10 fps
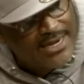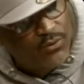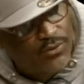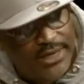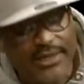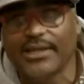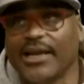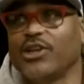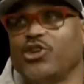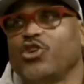written
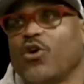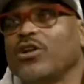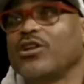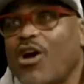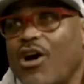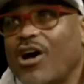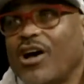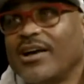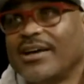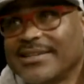in your law
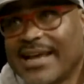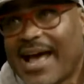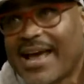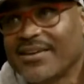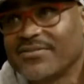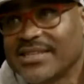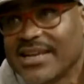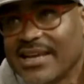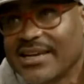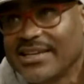that I have
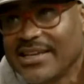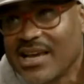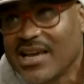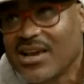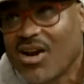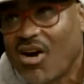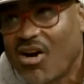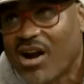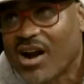said ye are